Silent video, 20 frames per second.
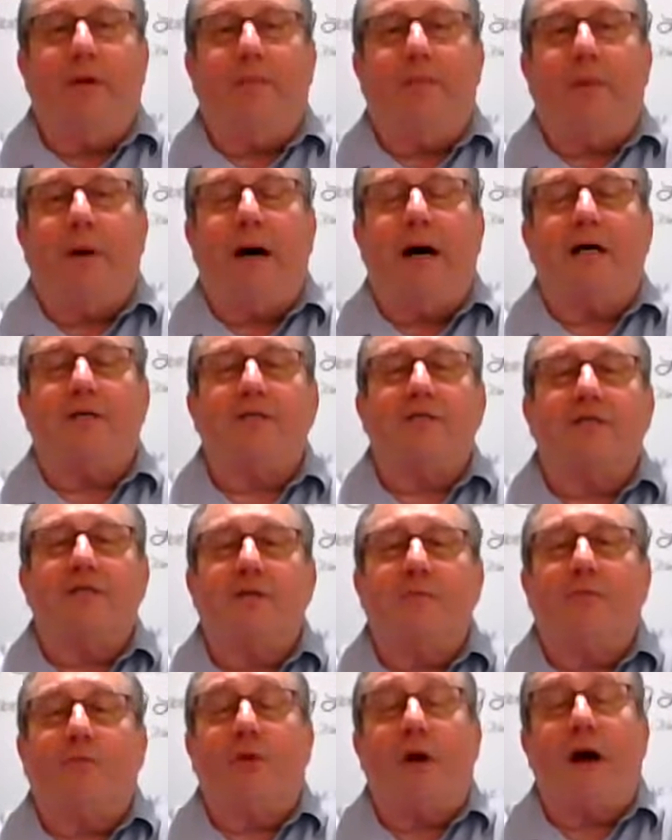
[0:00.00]
apostles
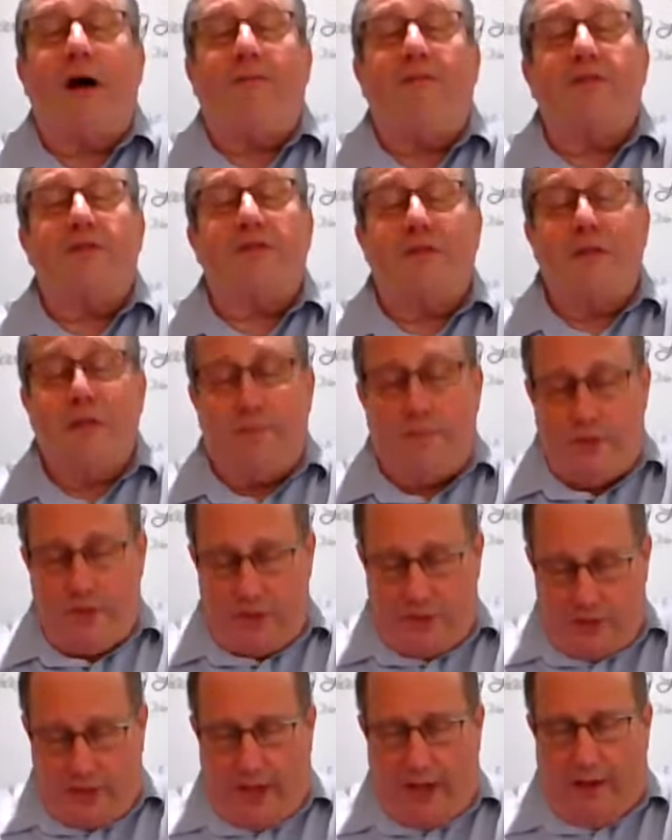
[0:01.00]
and prophets
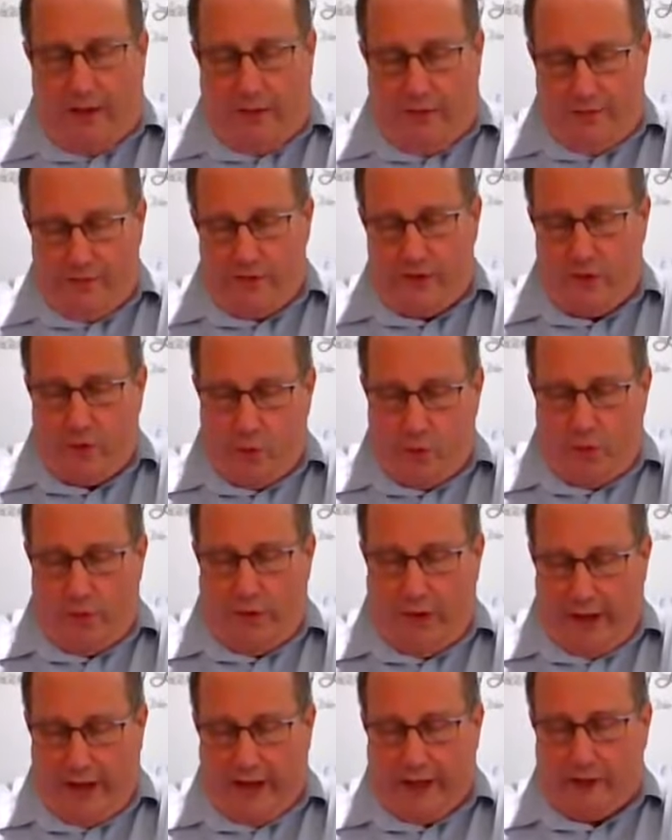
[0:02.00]
themselves were
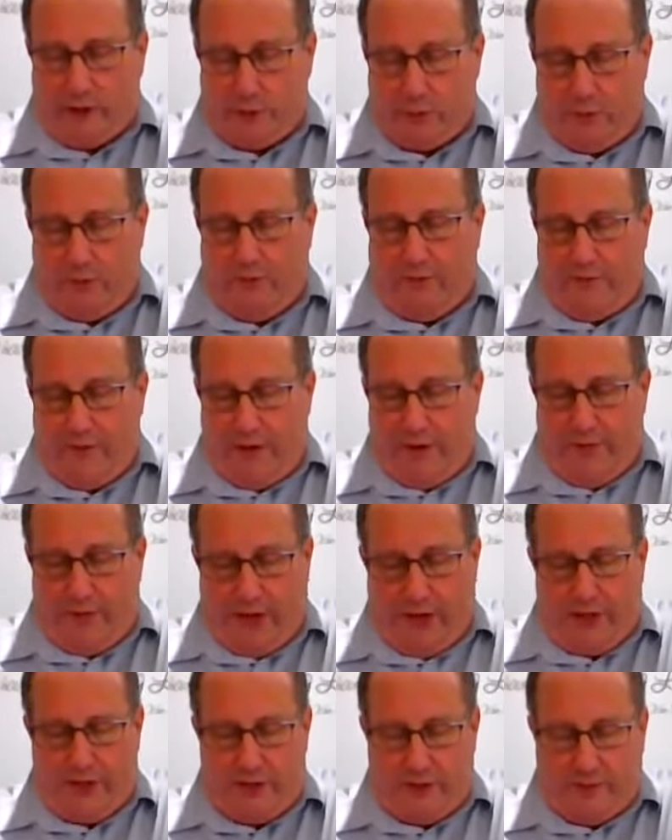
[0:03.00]
the actual
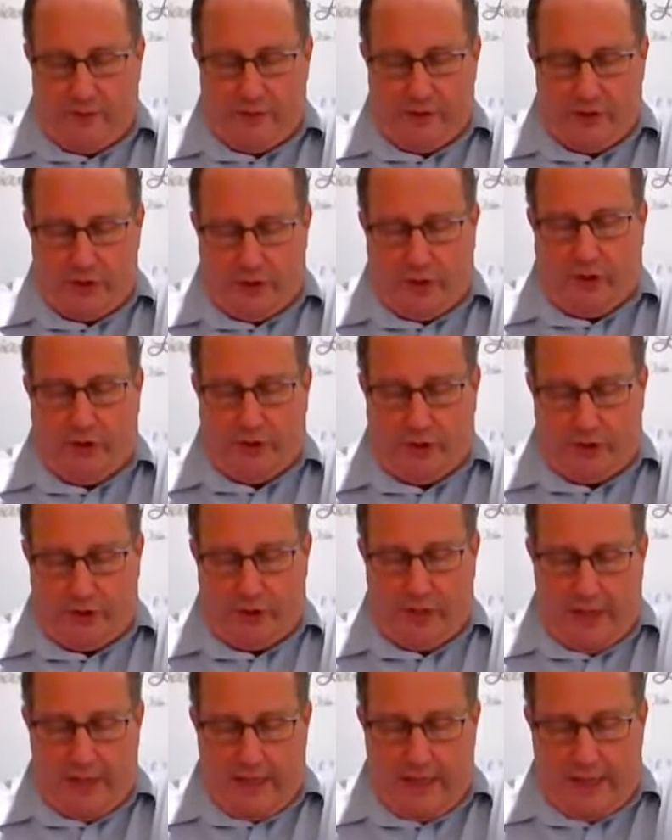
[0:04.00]
foundation of the church.
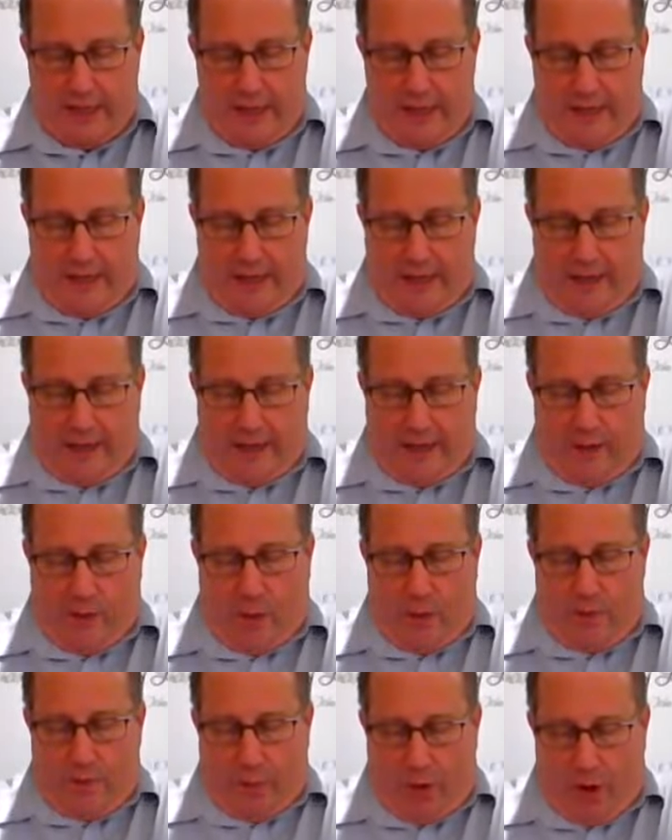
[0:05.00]
Uh,
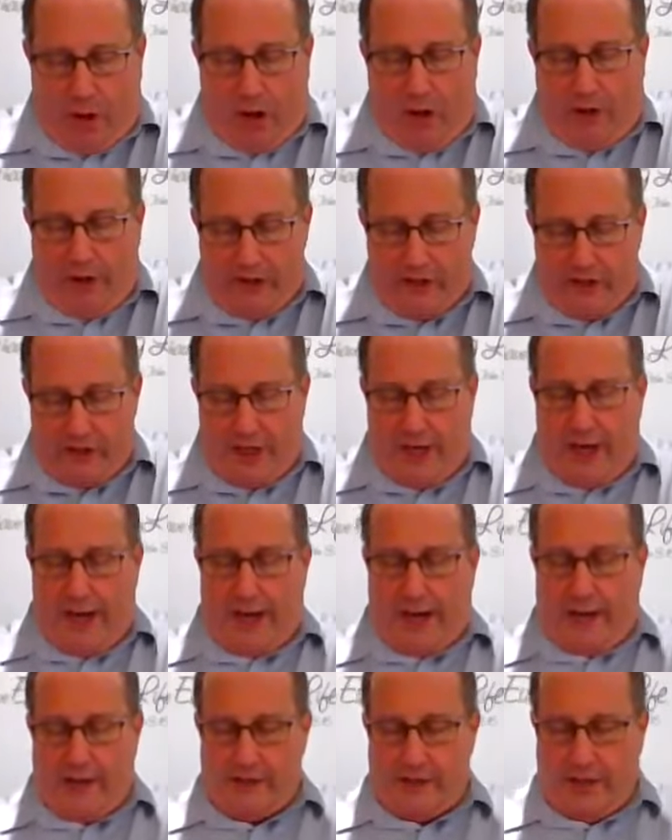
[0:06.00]
what Paul is
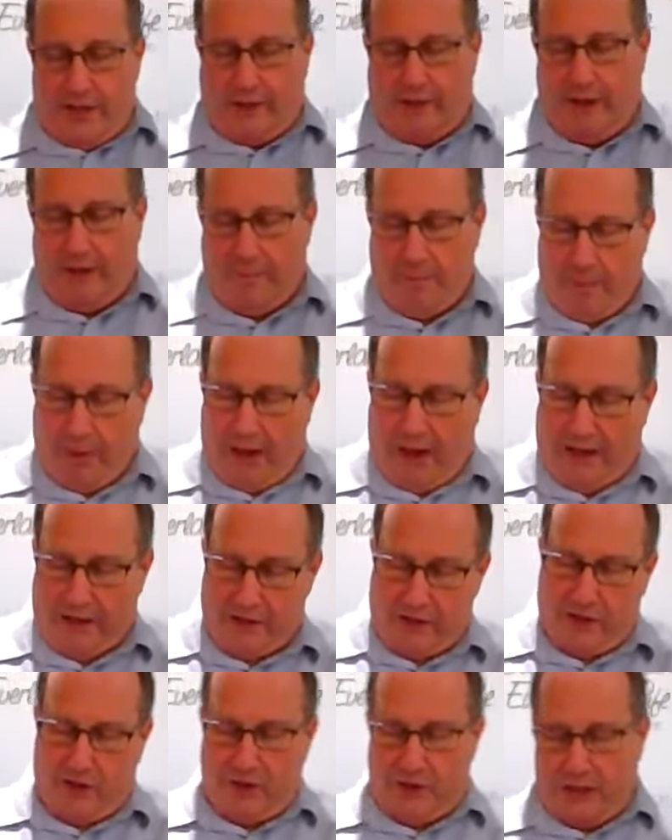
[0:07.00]
saying is that the
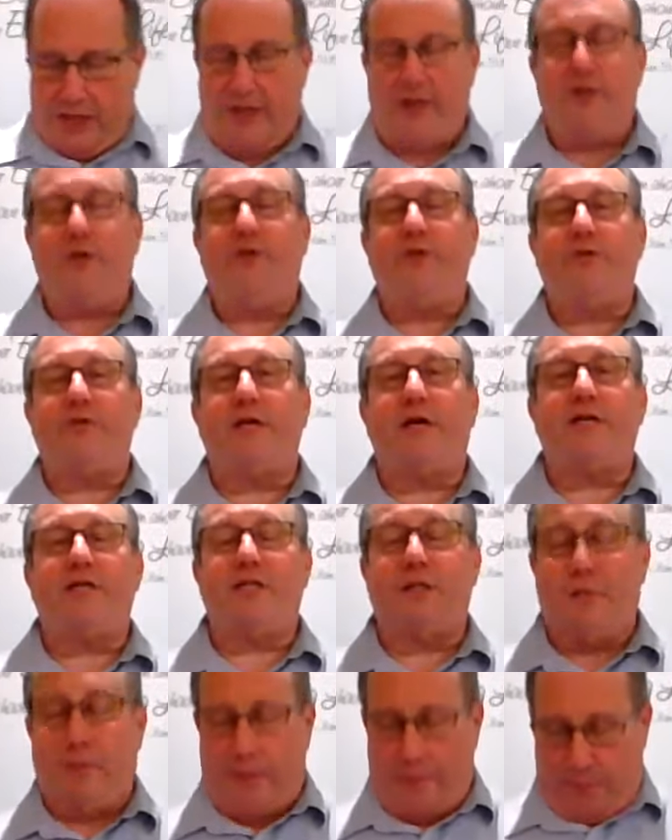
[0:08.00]
apostles and New
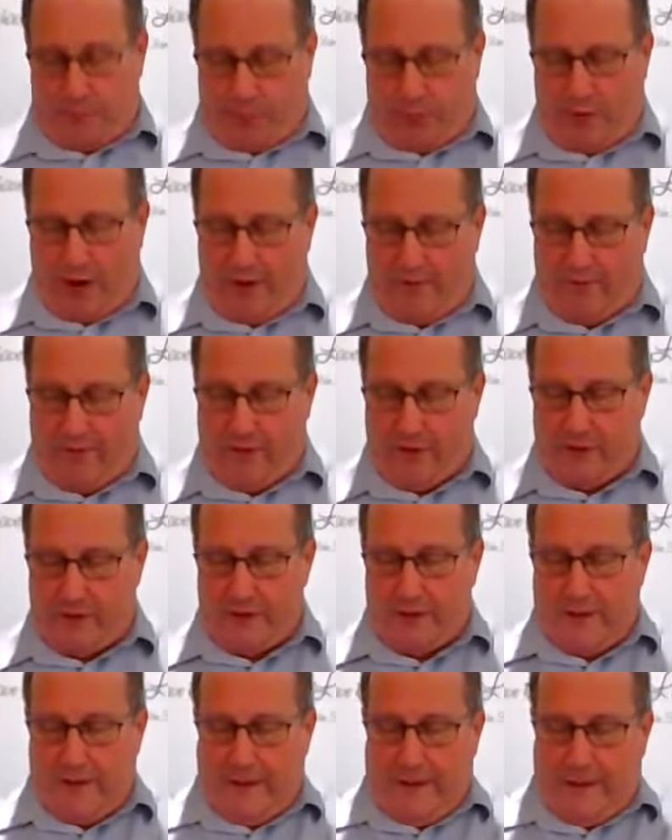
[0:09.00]
Testament prophets